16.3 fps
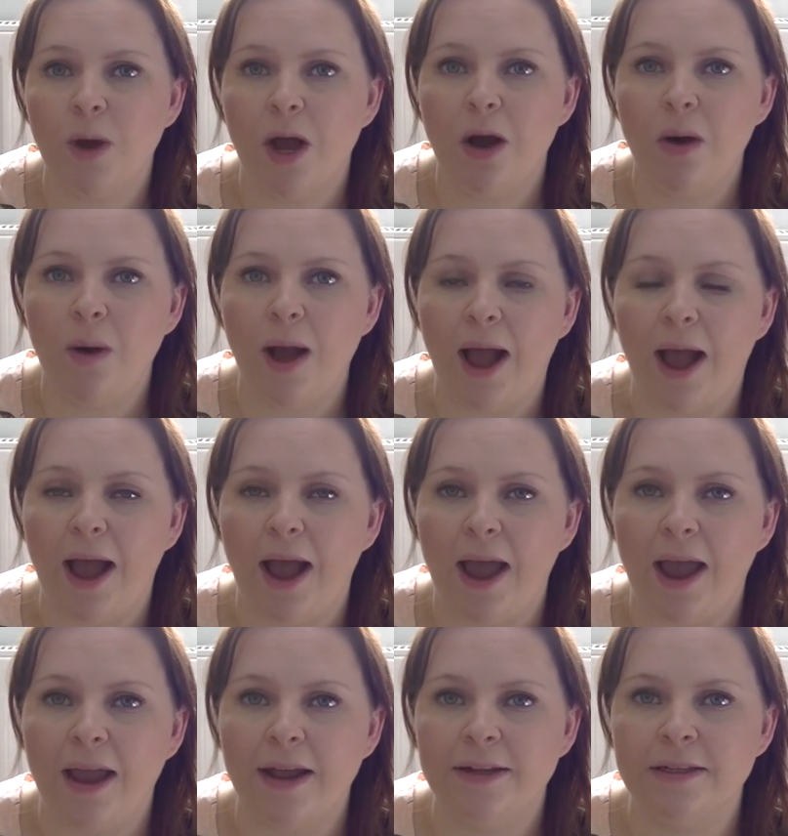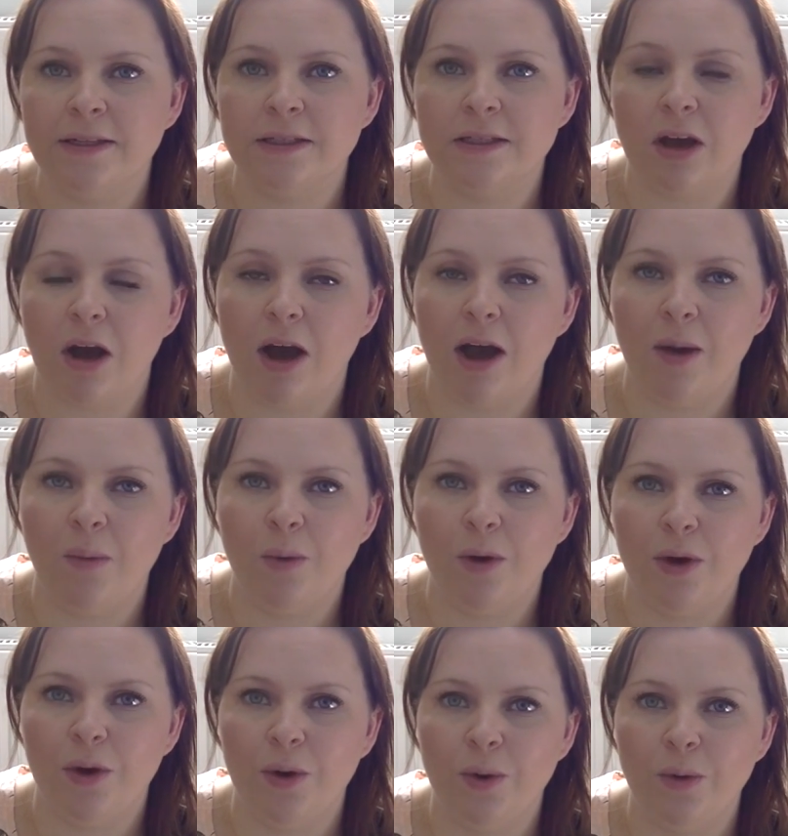well, and I
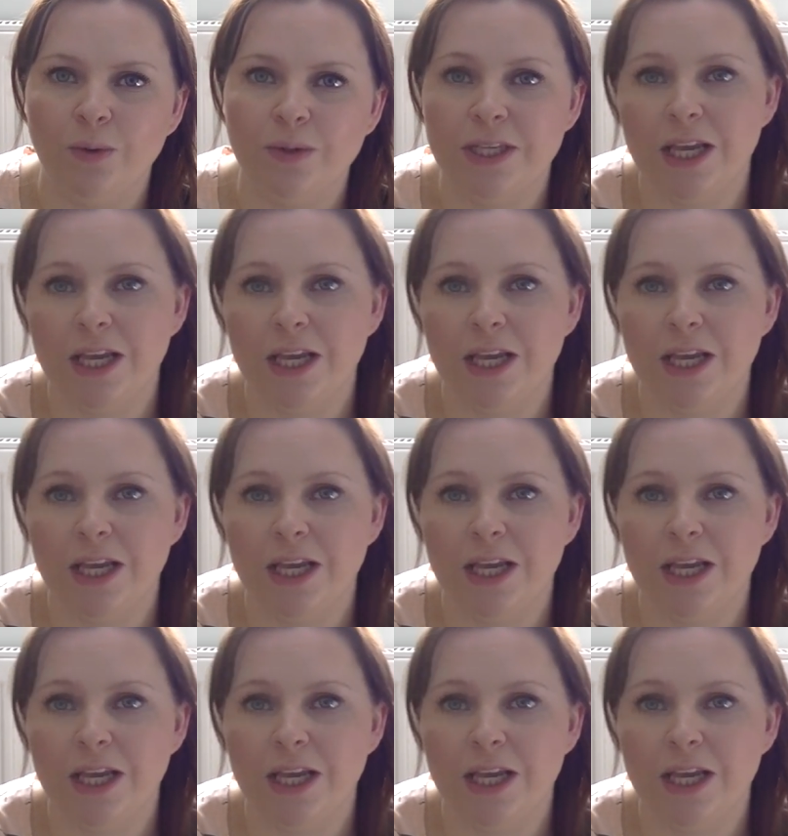will